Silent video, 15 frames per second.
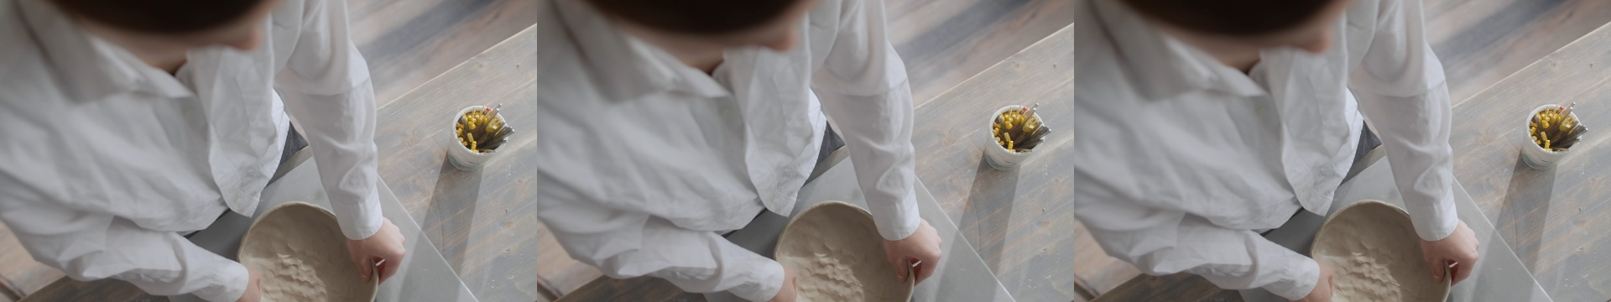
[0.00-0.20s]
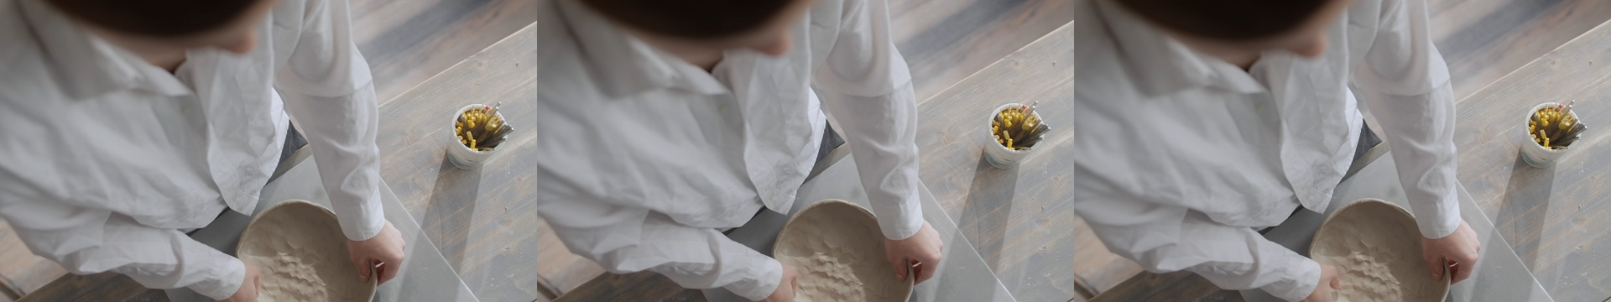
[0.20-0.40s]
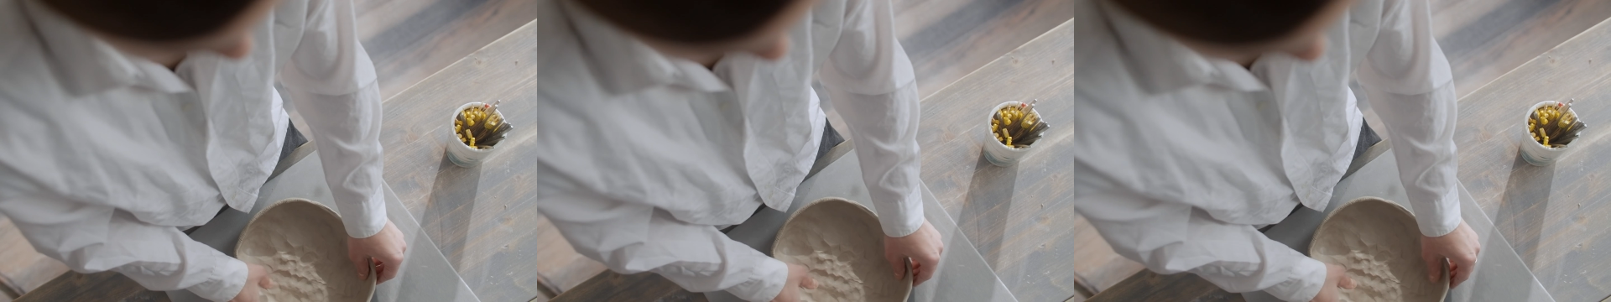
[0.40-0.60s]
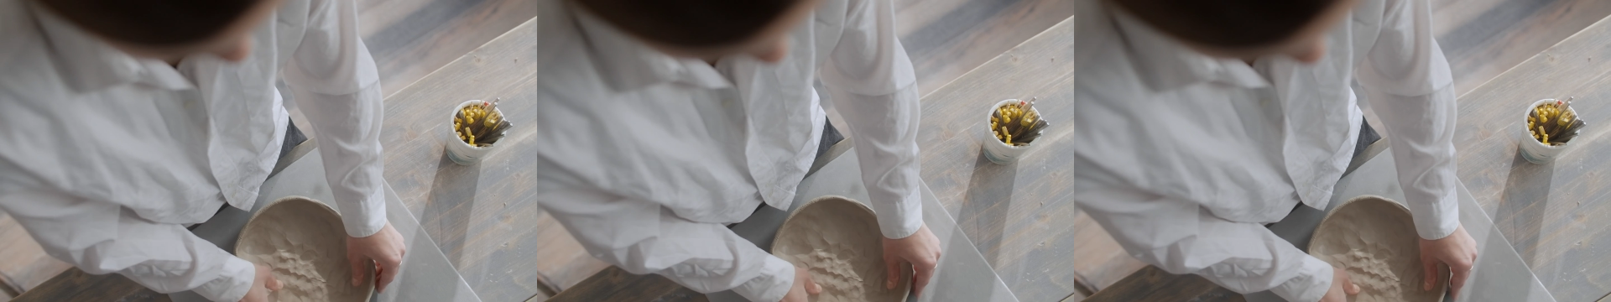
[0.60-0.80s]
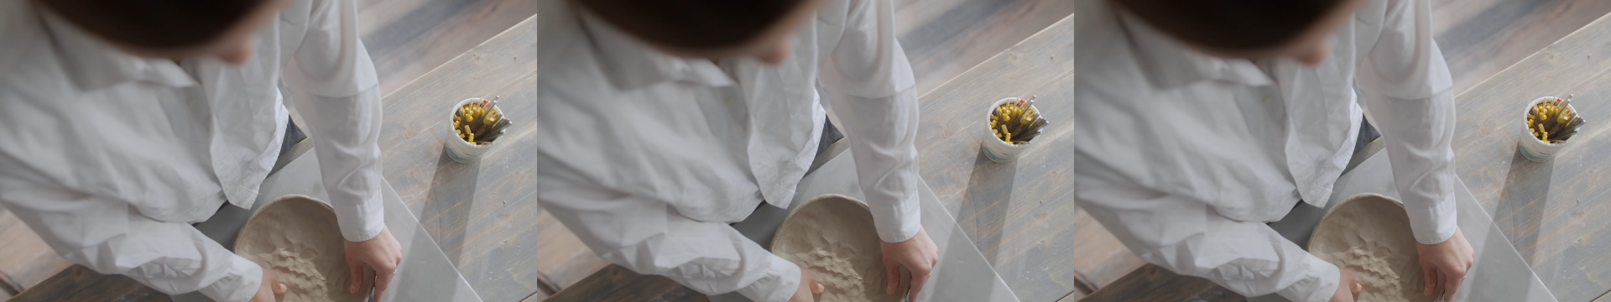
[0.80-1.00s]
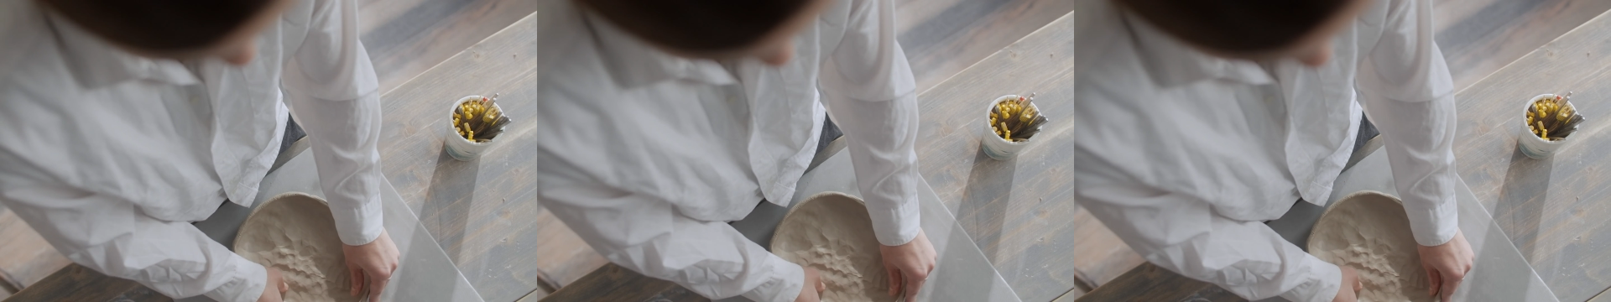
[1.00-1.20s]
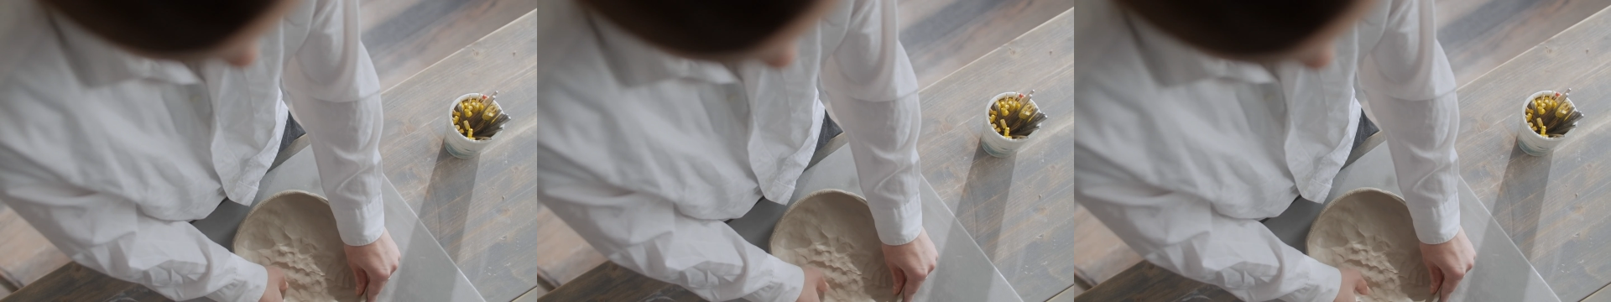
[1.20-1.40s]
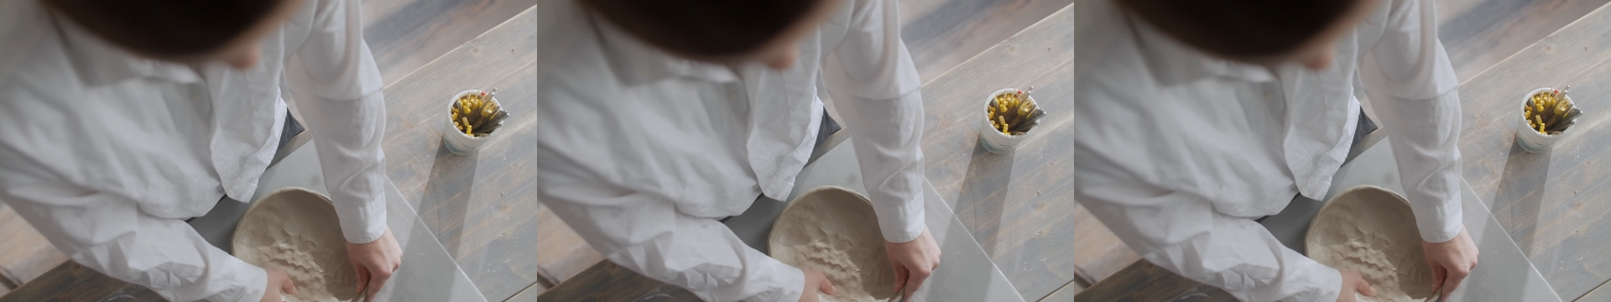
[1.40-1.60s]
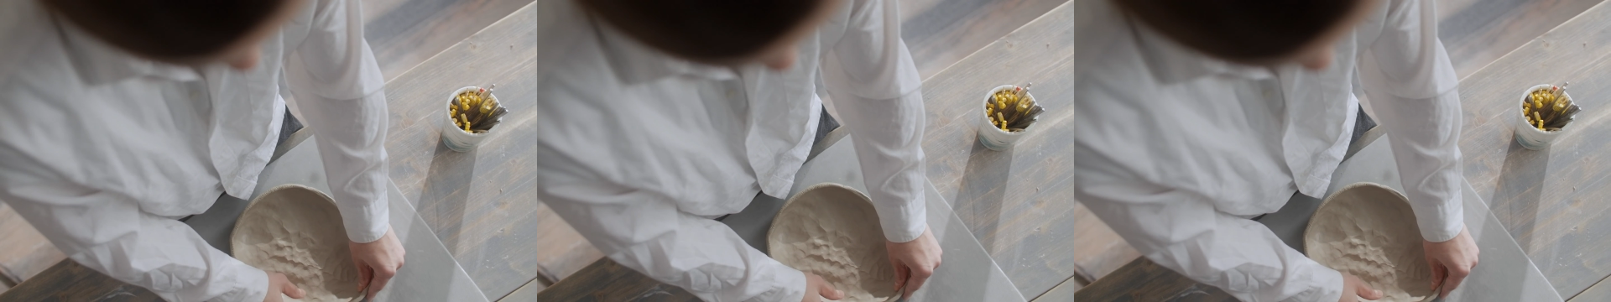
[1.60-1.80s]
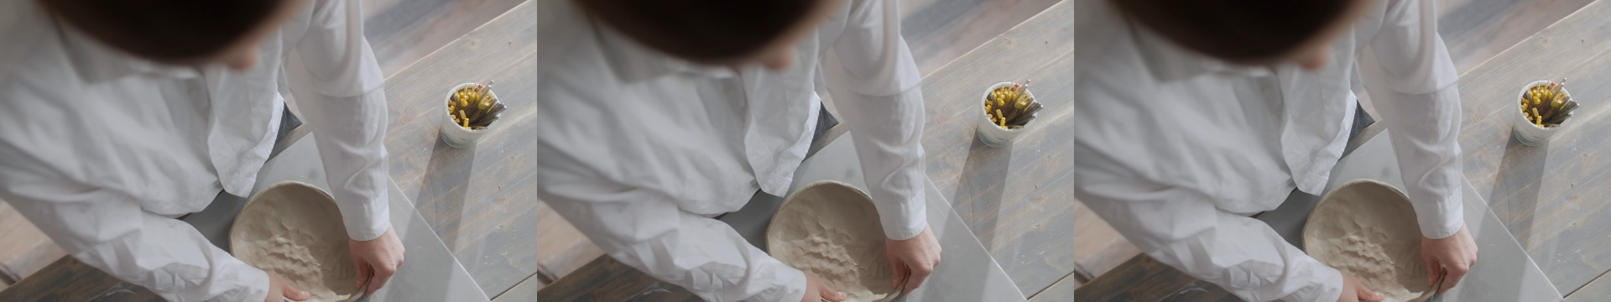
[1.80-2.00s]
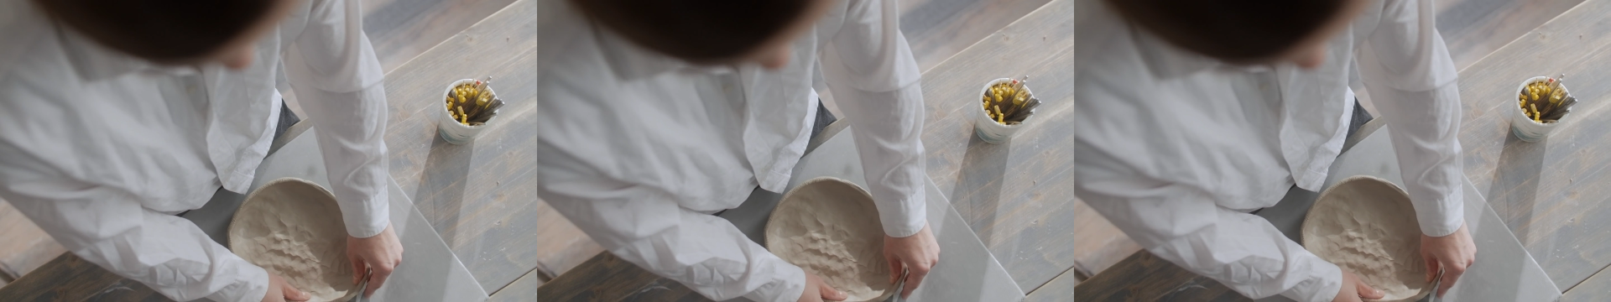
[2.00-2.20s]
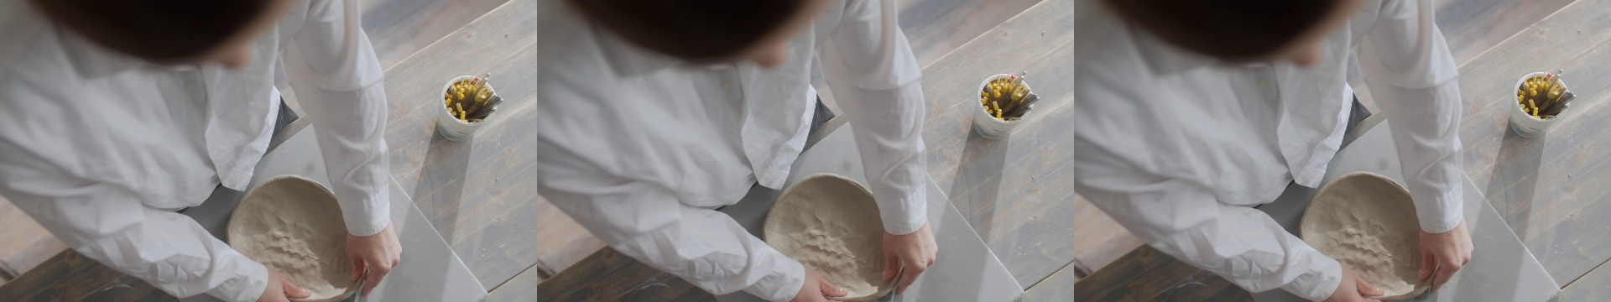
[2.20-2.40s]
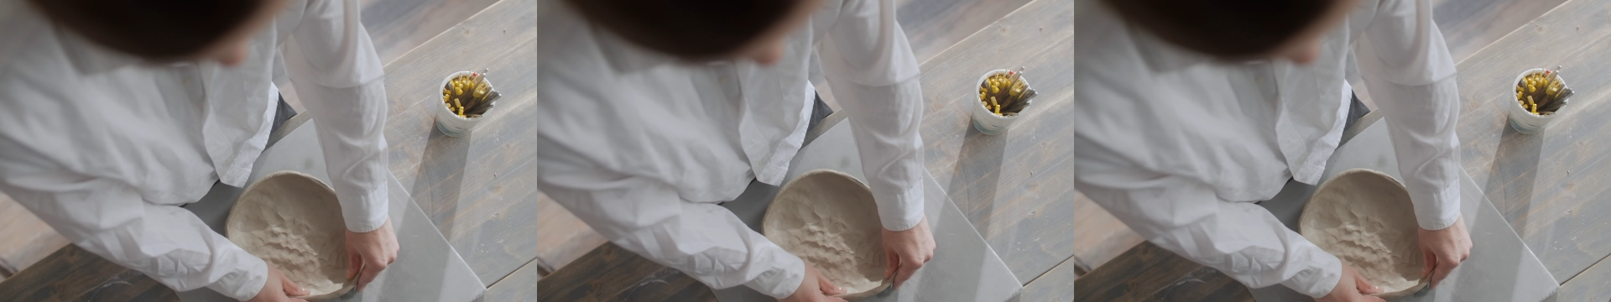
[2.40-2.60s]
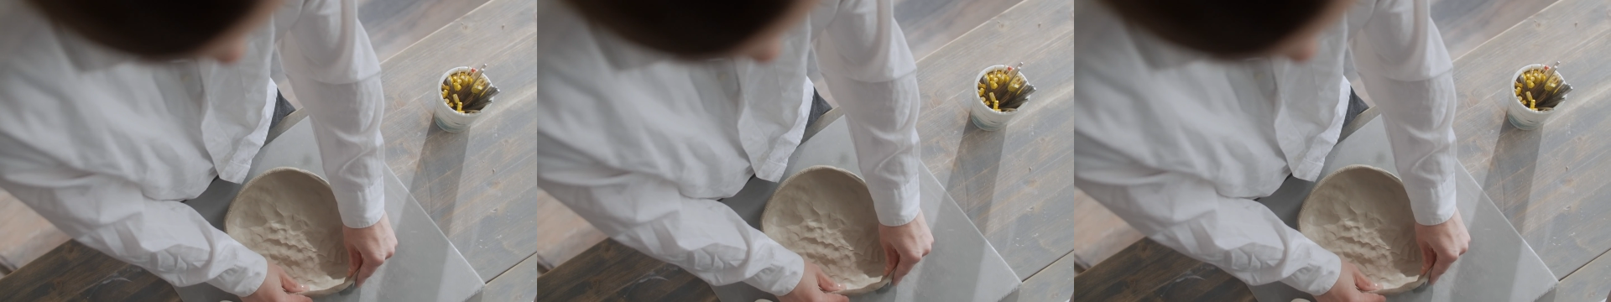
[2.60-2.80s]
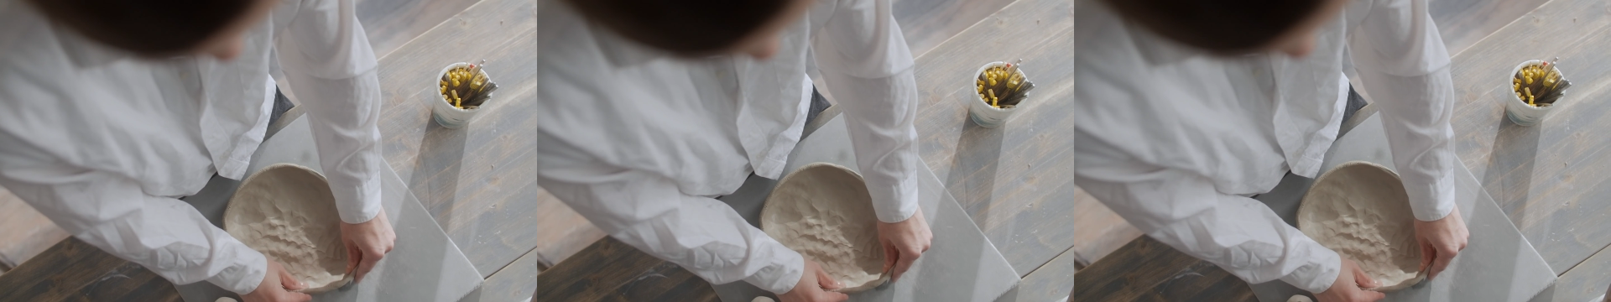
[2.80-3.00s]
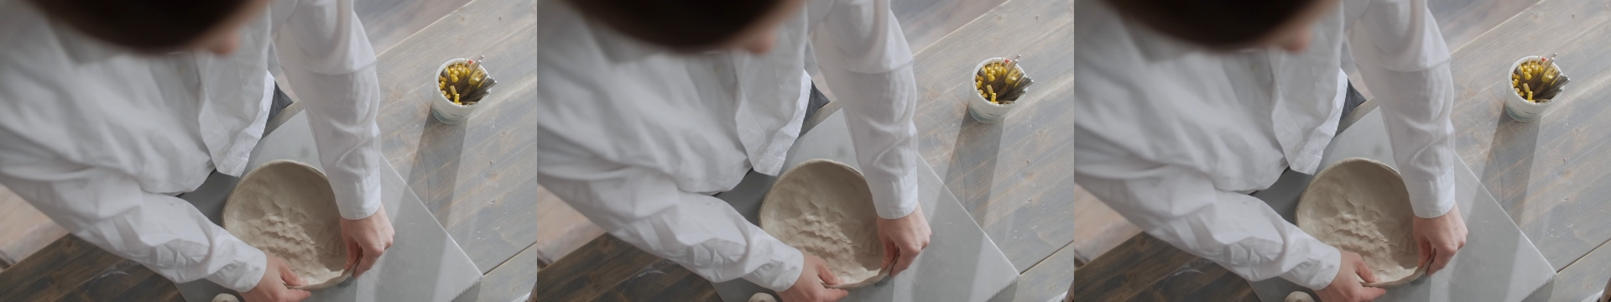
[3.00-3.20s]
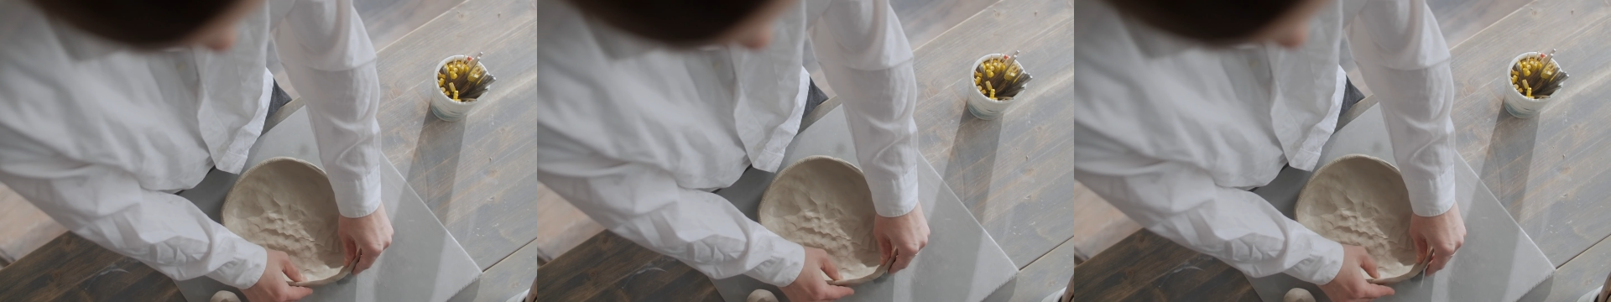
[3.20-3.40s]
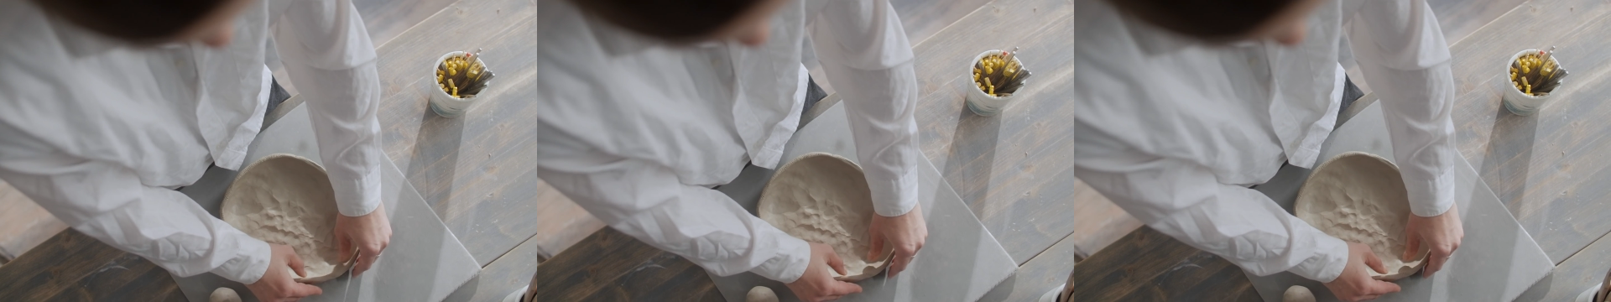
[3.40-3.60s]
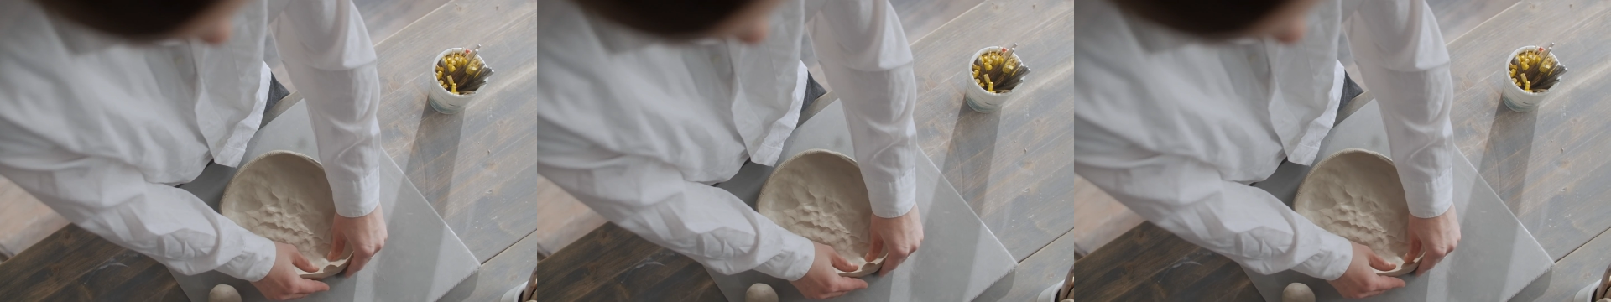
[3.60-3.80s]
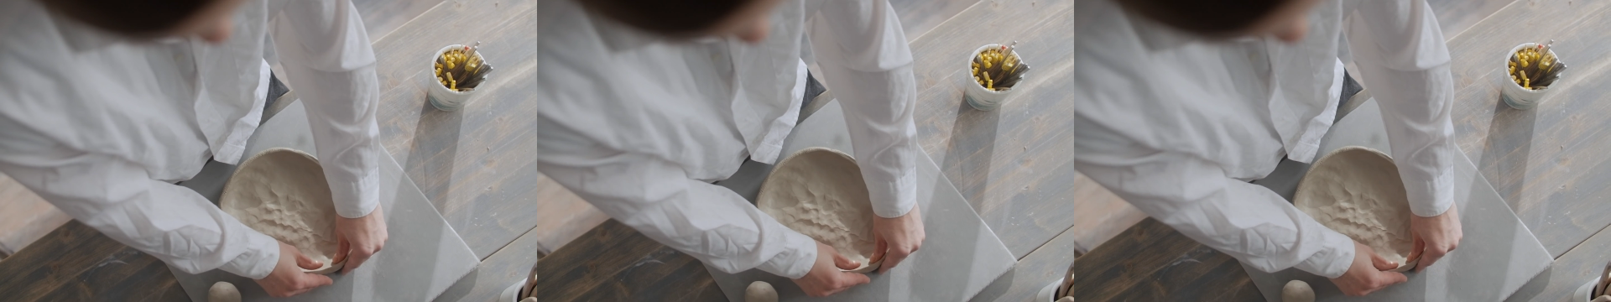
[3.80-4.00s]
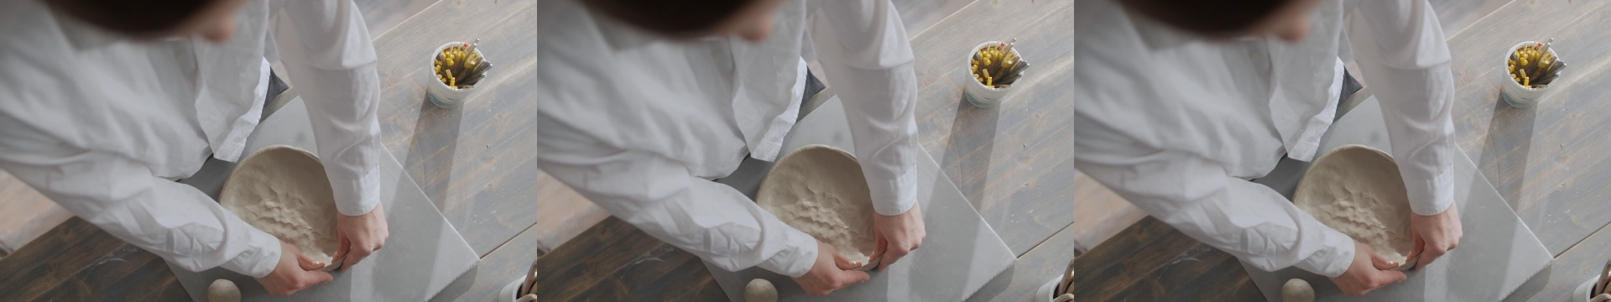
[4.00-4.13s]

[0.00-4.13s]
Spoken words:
No face is visible, so there are no lips to read.